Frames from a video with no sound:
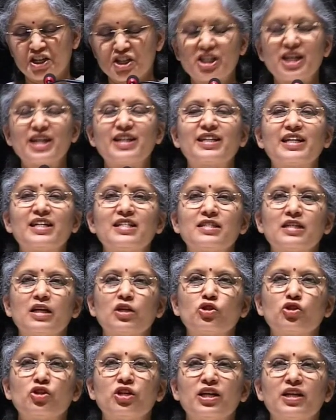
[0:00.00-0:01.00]
Krishna tells
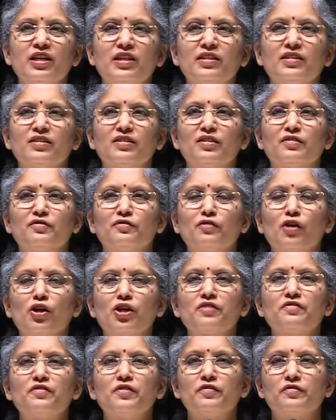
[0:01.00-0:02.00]
Arjuna in the
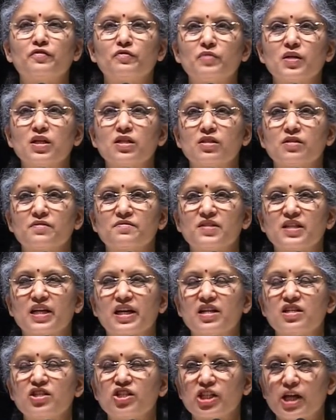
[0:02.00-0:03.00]
45th verse of
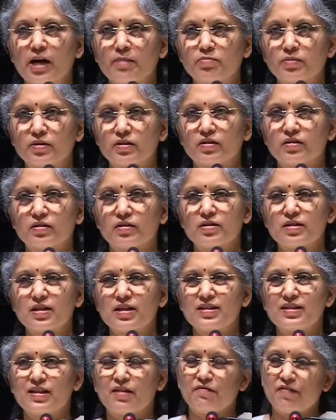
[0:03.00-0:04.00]
second chapter, he
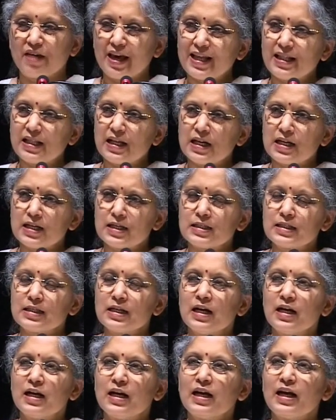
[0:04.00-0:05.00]
says the Vedas,